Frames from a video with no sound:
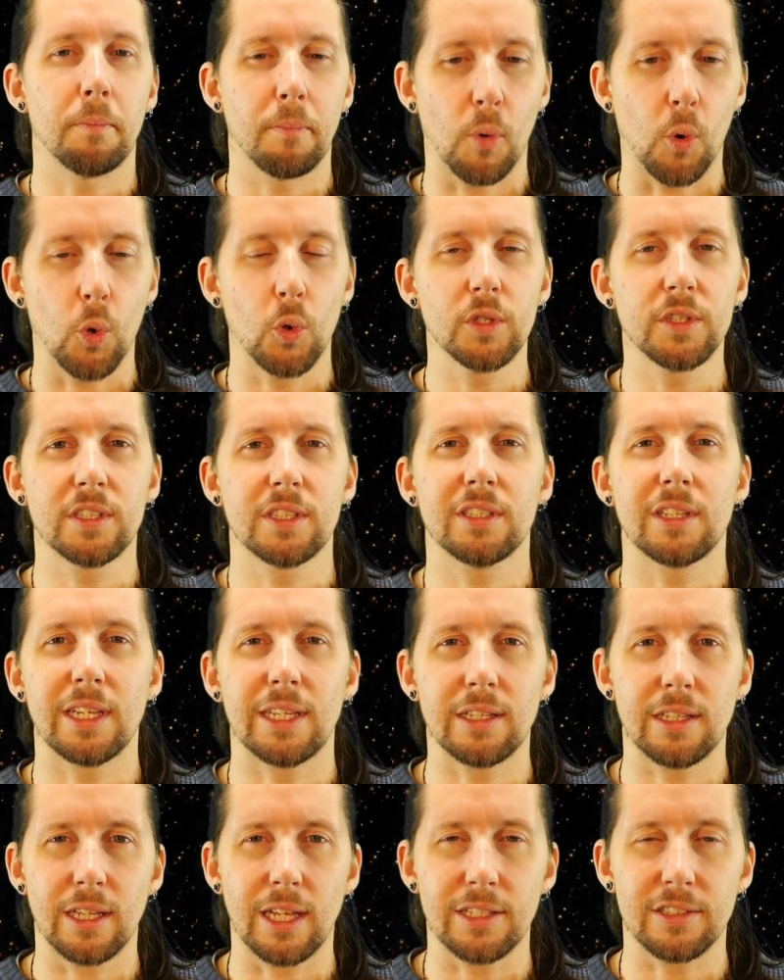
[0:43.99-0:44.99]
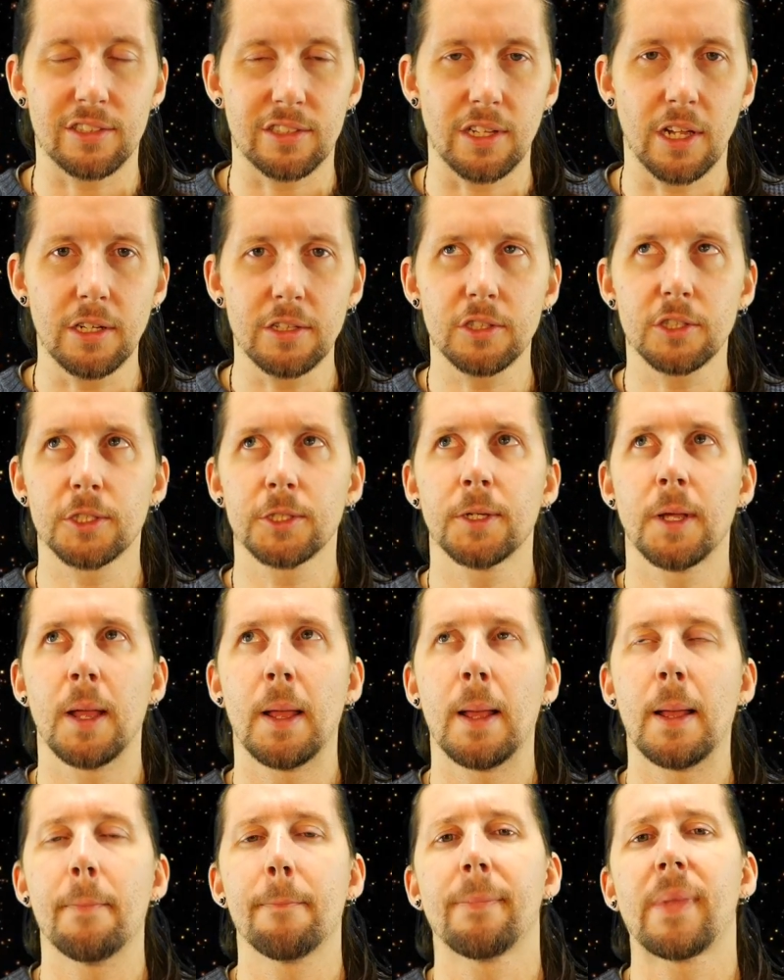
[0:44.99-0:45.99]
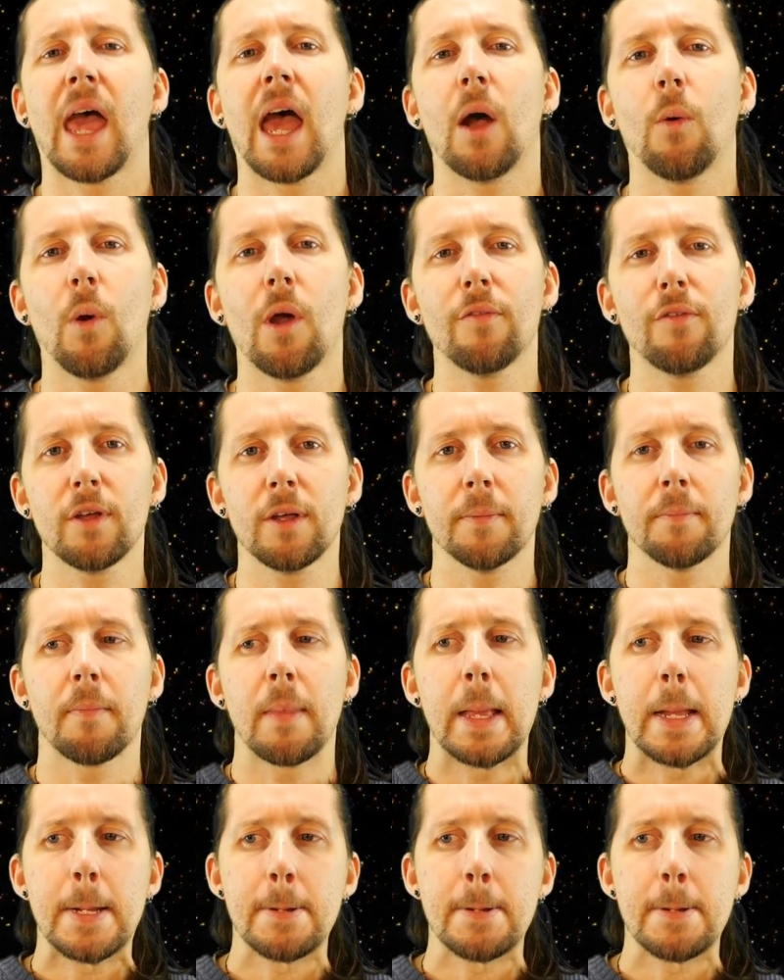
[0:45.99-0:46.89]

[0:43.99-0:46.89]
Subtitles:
boards as such. However,